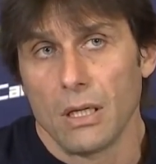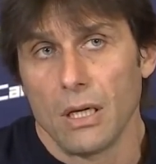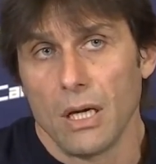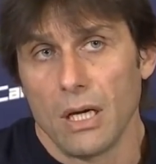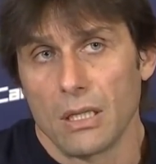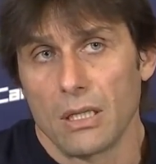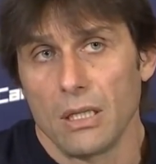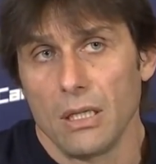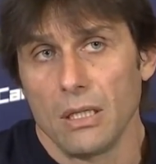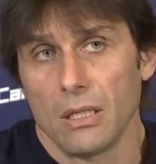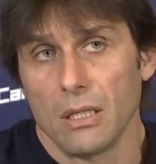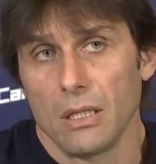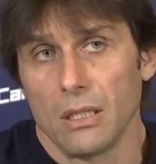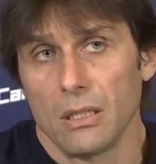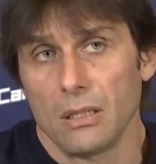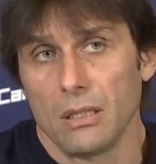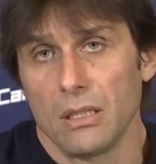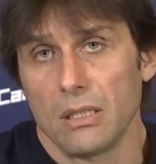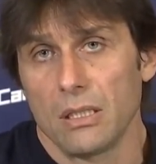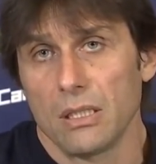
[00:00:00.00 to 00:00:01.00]
I think
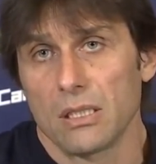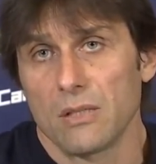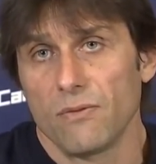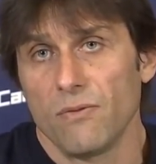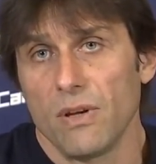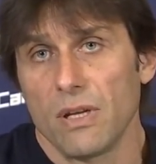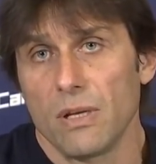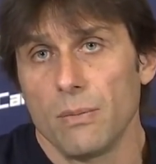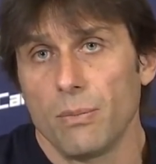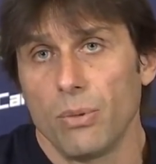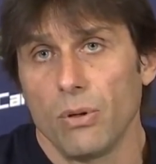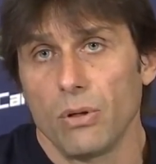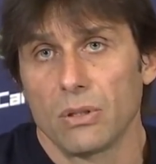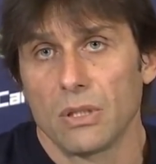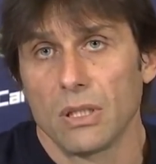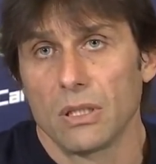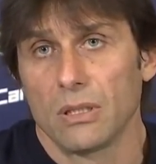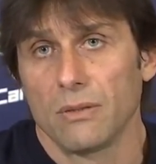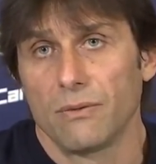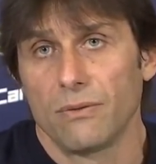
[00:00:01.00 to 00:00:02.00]
this is very
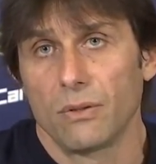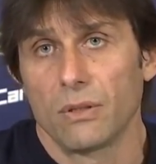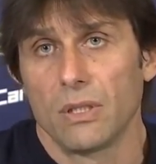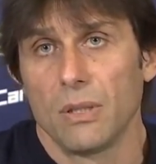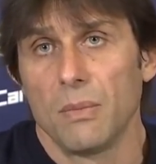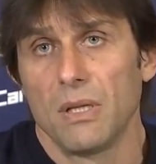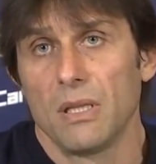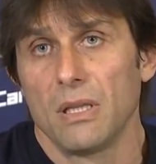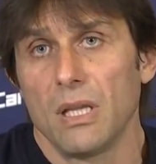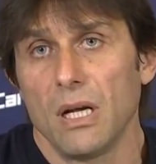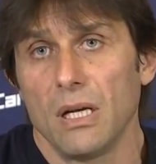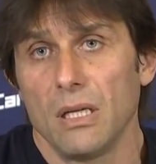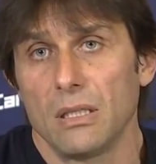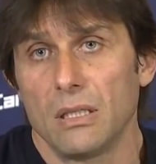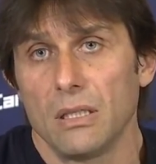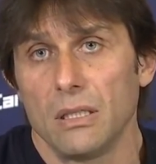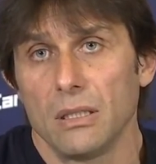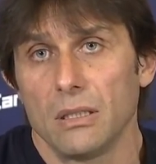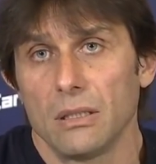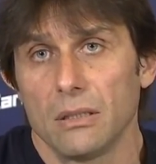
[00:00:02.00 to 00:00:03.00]
important for the
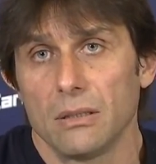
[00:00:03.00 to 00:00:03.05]
mentality.